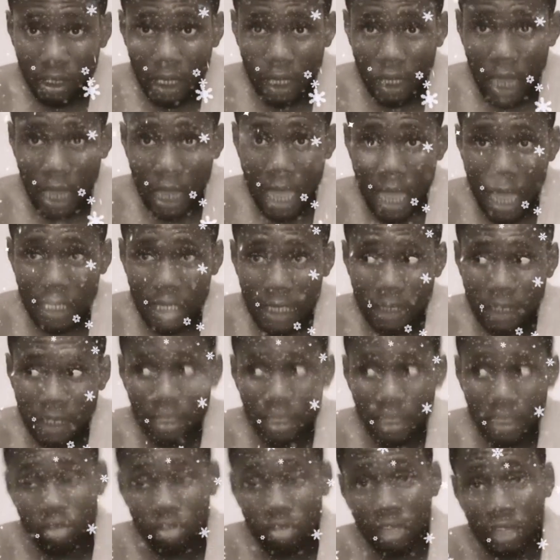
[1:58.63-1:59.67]
And thank
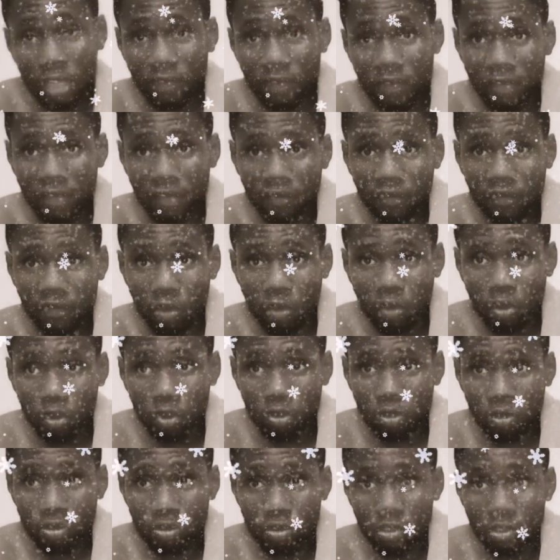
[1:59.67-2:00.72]
you in advance
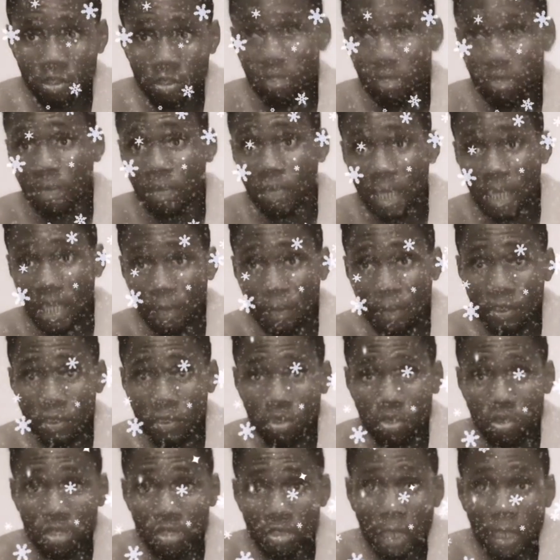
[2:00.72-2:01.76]
for the remaining
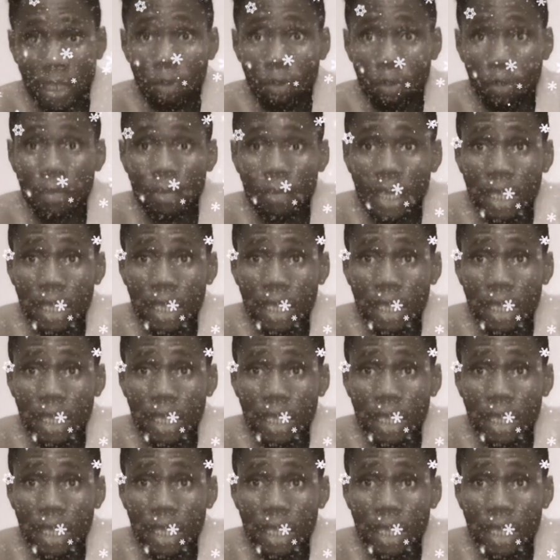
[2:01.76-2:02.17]
episodes that will make